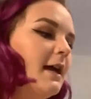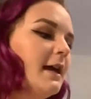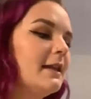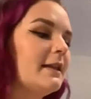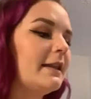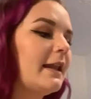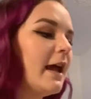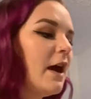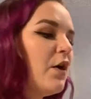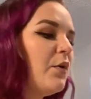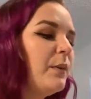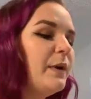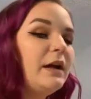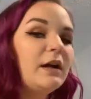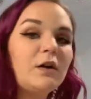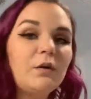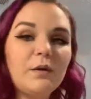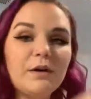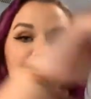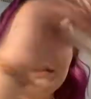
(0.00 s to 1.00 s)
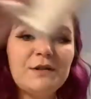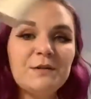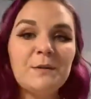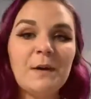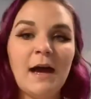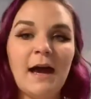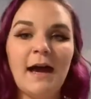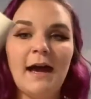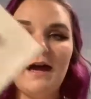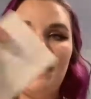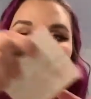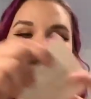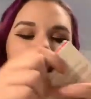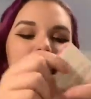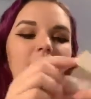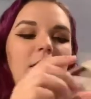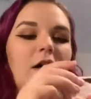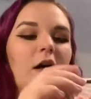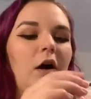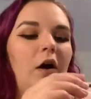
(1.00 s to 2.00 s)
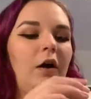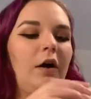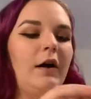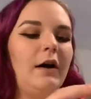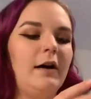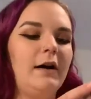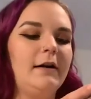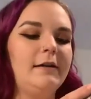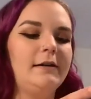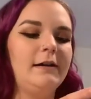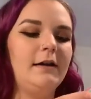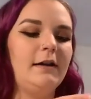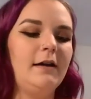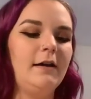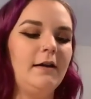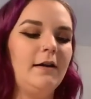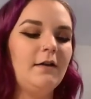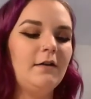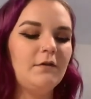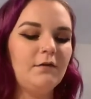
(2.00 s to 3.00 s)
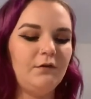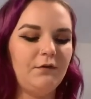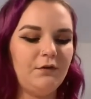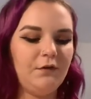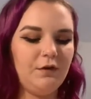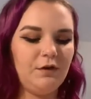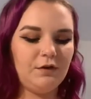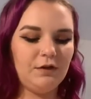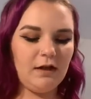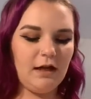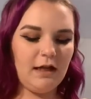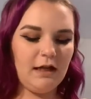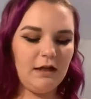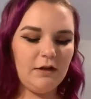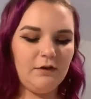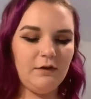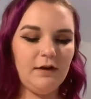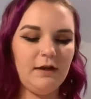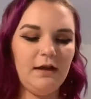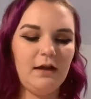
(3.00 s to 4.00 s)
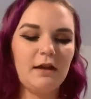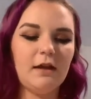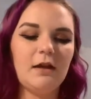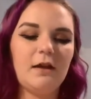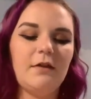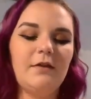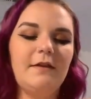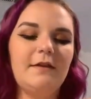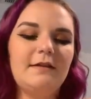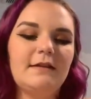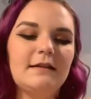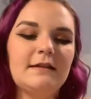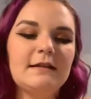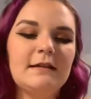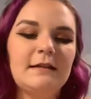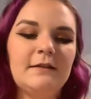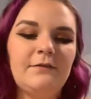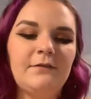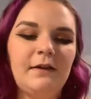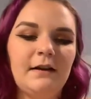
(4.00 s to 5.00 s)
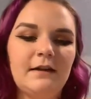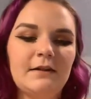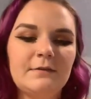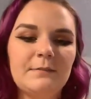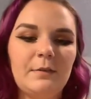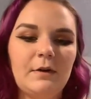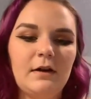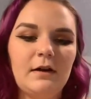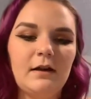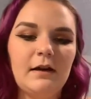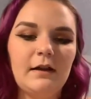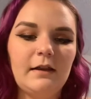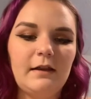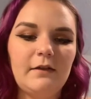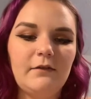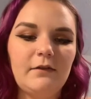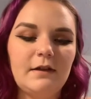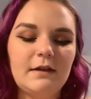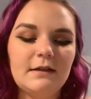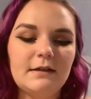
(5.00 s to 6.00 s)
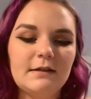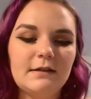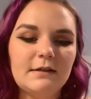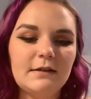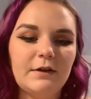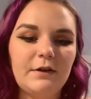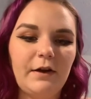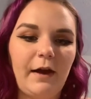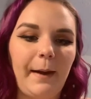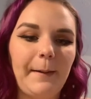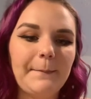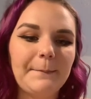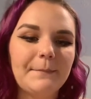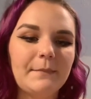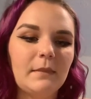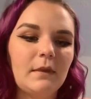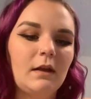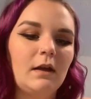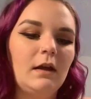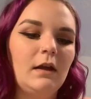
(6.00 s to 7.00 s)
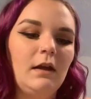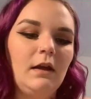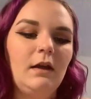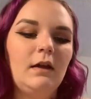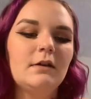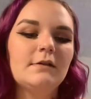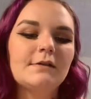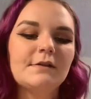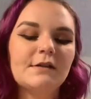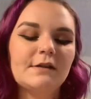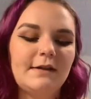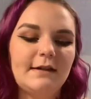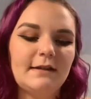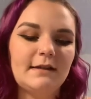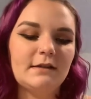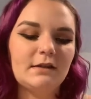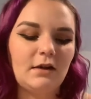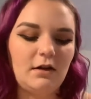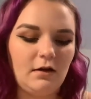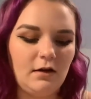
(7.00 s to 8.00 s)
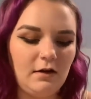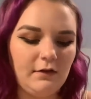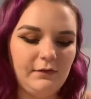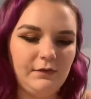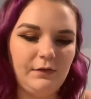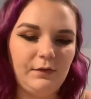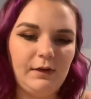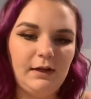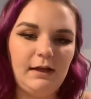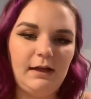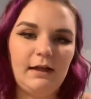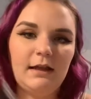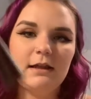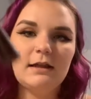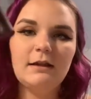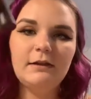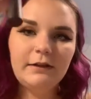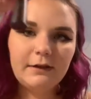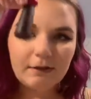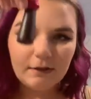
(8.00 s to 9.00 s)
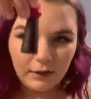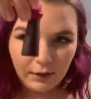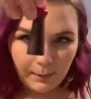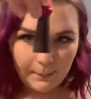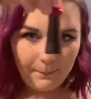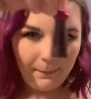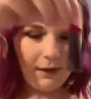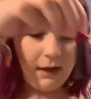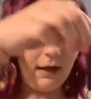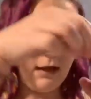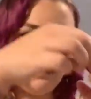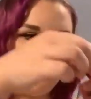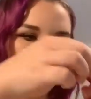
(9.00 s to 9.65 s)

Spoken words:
Now we are going to add our food coloring. This is the funnest part. I love this. Okay. So let's start off with pink.